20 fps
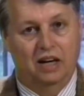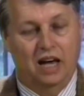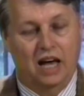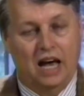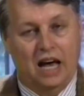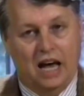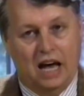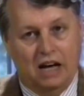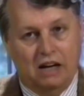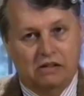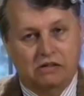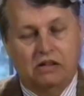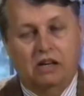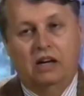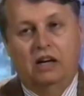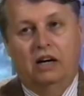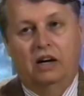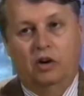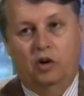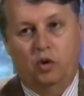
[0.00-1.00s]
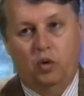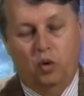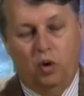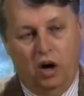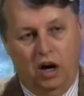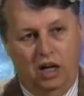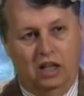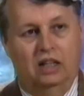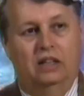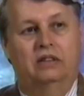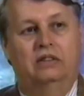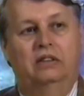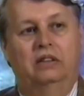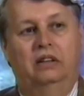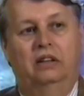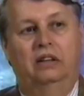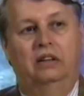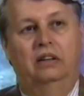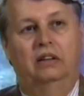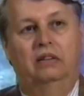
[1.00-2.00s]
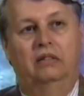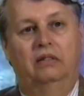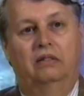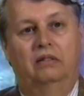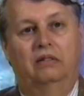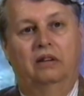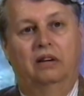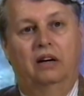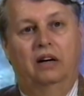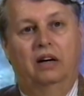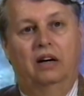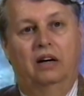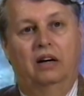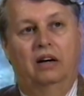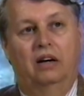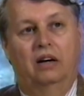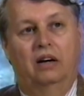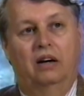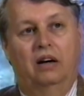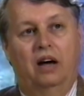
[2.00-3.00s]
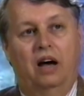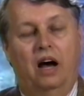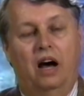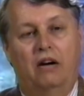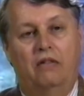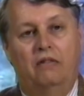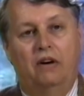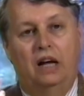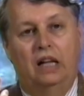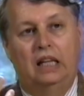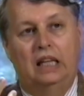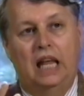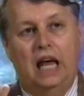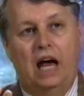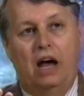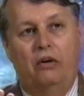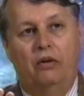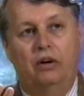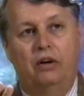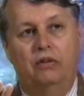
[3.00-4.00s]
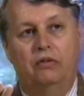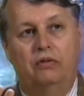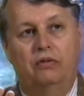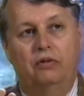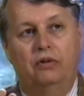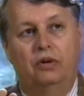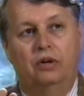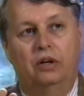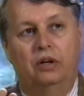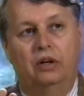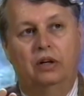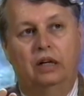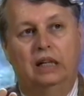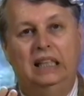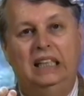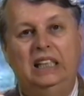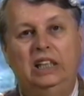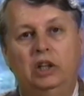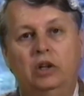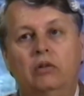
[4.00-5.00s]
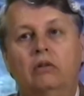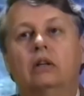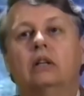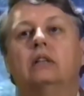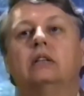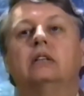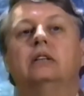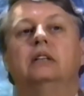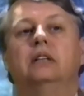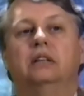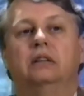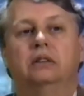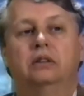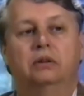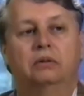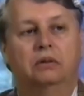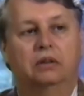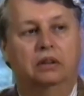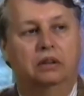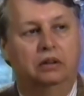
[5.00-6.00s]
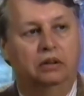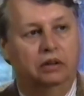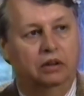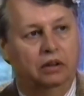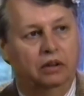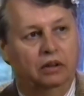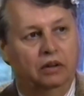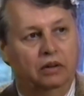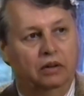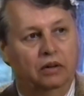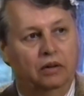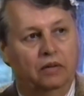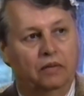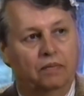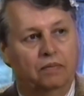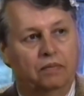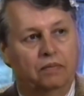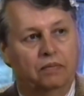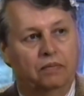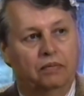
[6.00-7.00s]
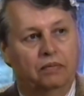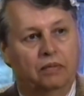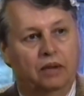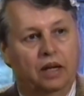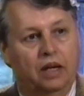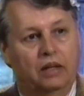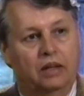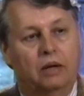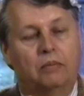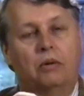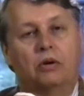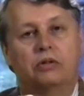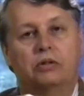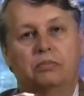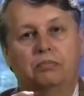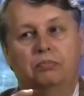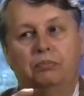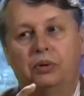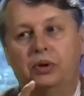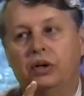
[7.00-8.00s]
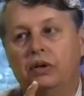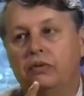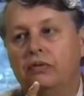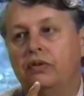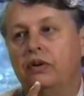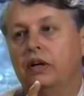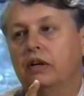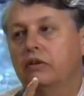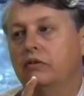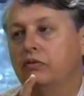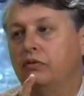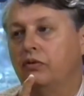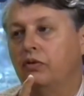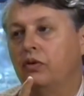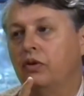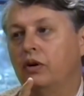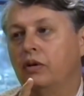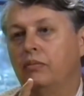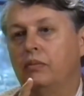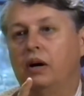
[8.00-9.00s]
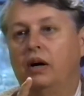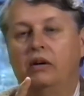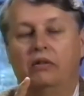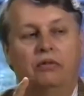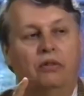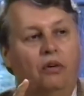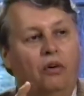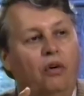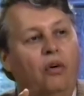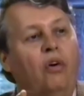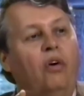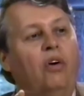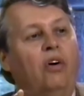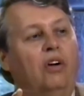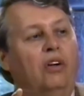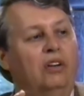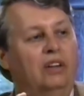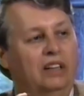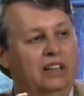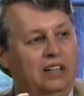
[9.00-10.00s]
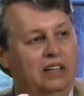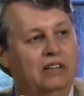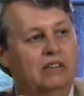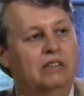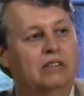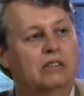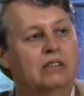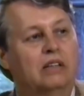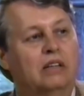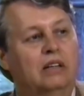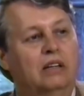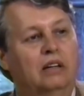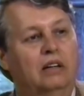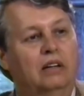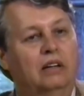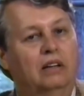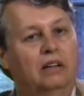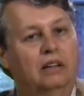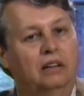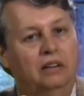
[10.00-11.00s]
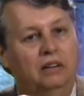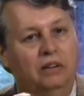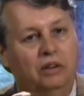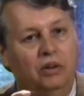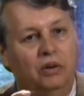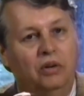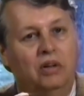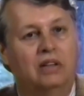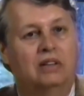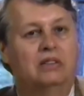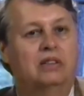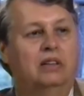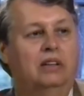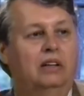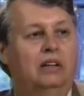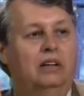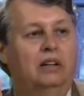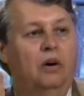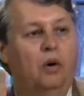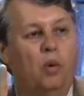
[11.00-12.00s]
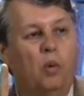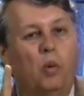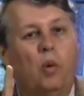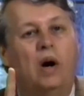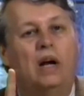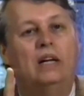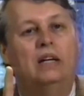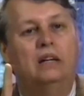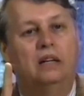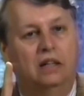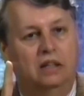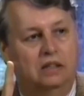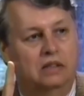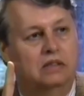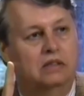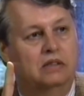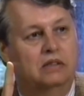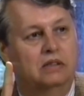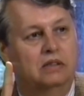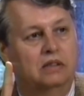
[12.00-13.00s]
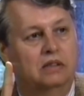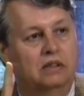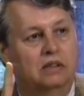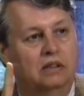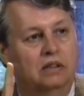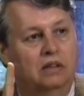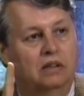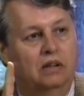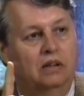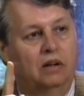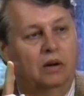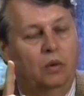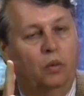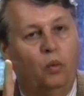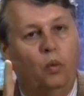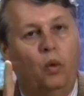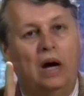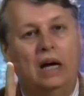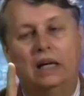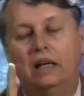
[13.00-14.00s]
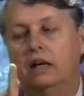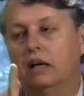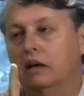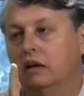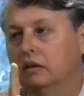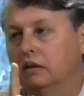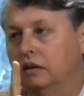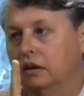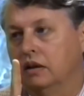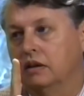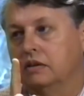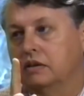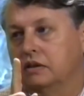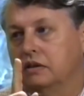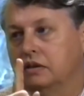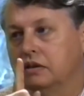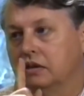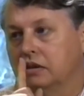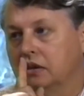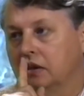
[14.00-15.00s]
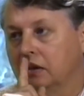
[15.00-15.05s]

has a quality of allowing for unity to occur. The most perfect form of all is unity, oneness, oneness.